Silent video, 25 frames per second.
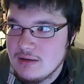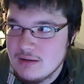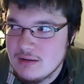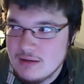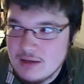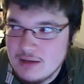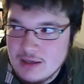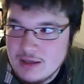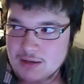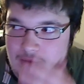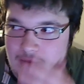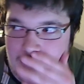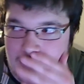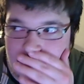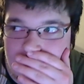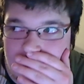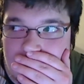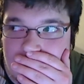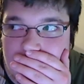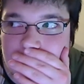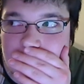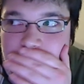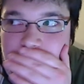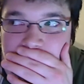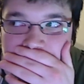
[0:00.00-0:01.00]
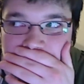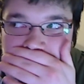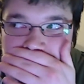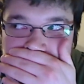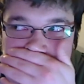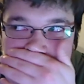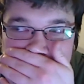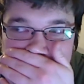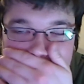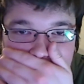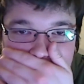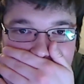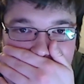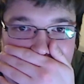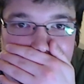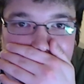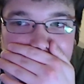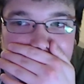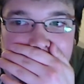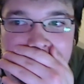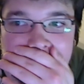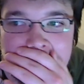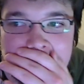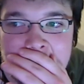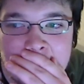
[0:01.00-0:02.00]
going
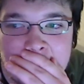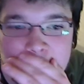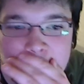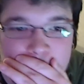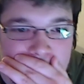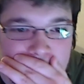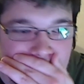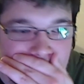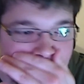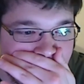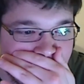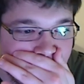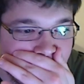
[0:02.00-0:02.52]
up in a week.